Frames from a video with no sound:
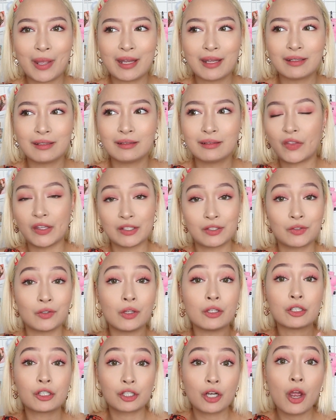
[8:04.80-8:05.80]
and thanks to
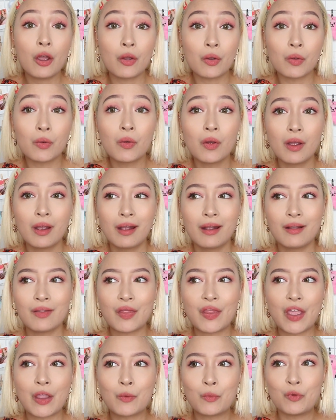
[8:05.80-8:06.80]
the show
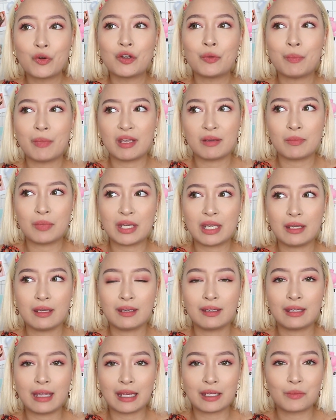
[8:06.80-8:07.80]
they would maybe
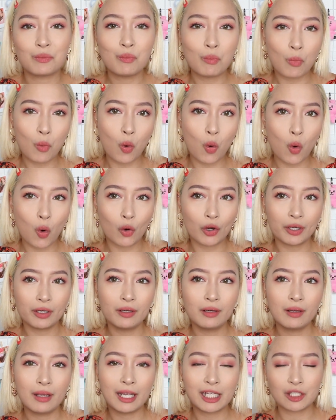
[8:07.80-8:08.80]
get more
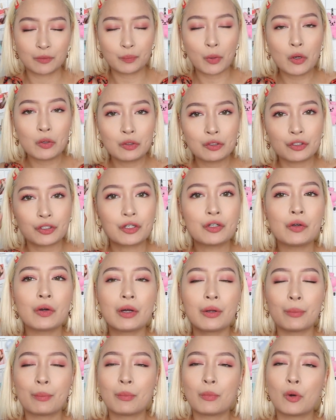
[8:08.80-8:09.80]
exposure
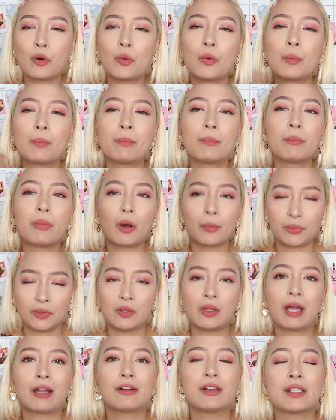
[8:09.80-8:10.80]
or more
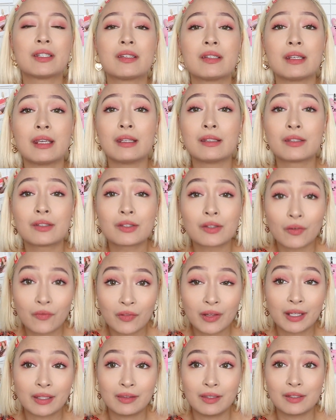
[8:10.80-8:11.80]
popularity and stuff
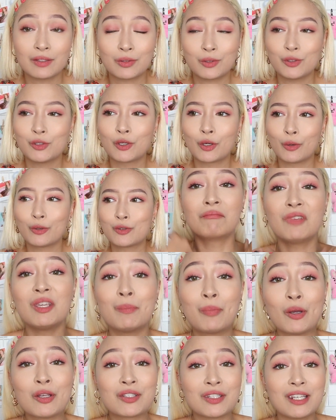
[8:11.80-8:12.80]
like this, you know. Me
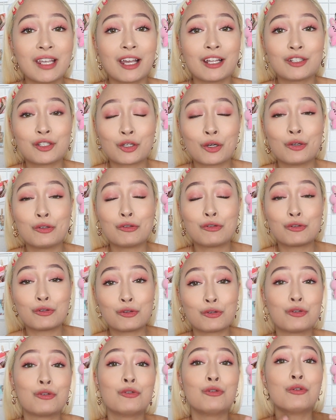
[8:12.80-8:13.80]
personally, I chose
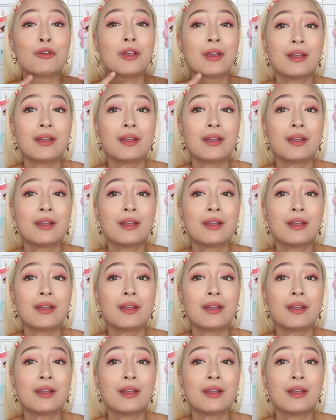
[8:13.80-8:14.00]
to